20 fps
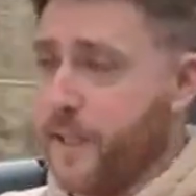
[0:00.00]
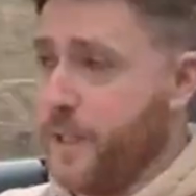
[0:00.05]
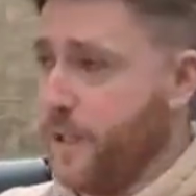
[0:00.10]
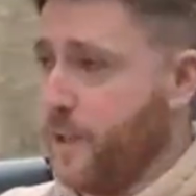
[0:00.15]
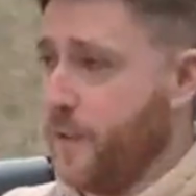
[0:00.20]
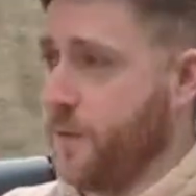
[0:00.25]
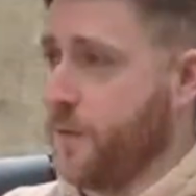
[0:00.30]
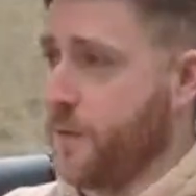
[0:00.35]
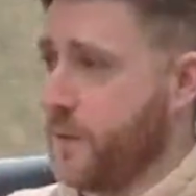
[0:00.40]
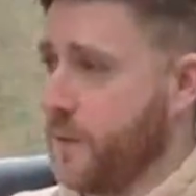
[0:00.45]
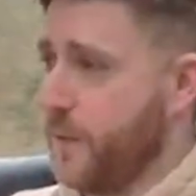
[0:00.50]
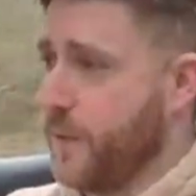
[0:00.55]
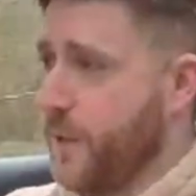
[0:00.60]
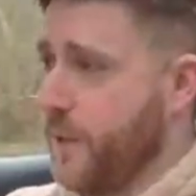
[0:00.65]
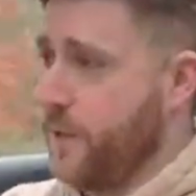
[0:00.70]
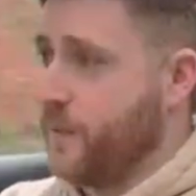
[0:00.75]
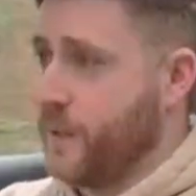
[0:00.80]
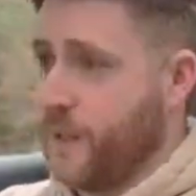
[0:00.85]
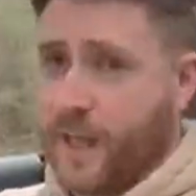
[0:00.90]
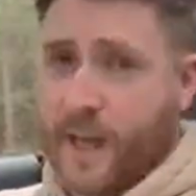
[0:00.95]
use
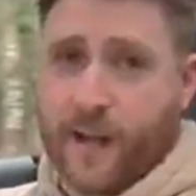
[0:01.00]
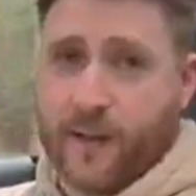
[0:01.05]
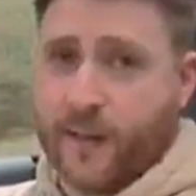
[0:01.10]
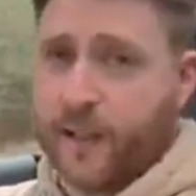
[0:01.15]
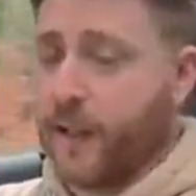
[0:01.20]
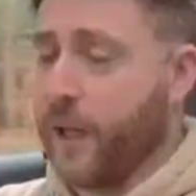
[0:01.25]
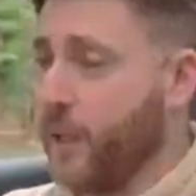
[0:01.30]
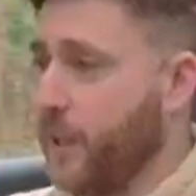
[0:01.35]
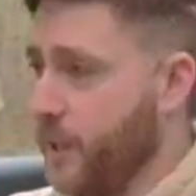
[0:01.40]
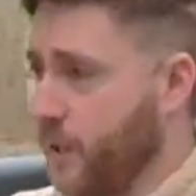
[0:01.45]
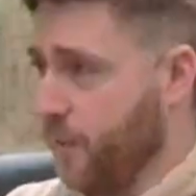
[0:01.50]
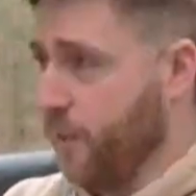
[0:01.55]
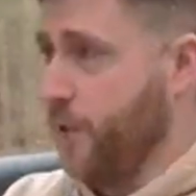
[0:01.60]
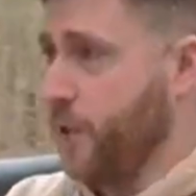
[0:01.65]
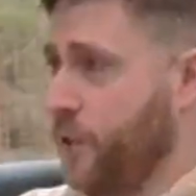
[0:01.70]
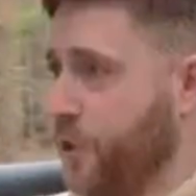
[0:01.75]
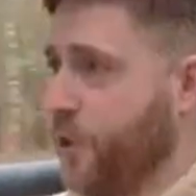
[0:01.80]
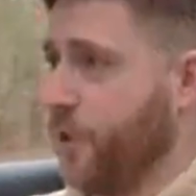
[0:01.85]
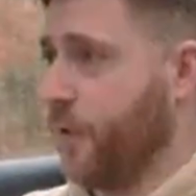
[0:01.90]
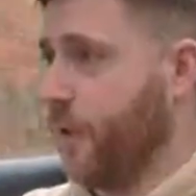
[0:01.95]
to calculate your
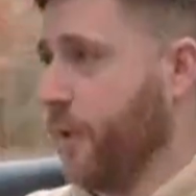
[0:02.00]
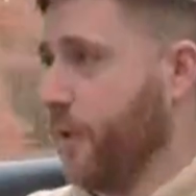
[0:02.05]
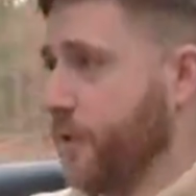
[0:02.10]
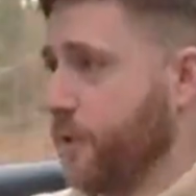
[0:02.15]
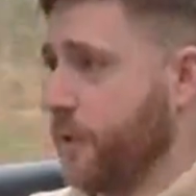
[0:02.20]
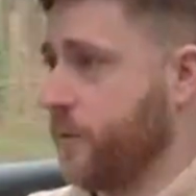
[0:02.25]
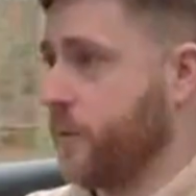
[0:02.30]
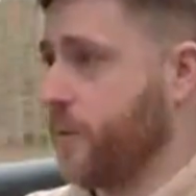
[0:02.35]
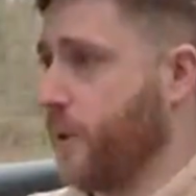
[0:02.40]
insurance.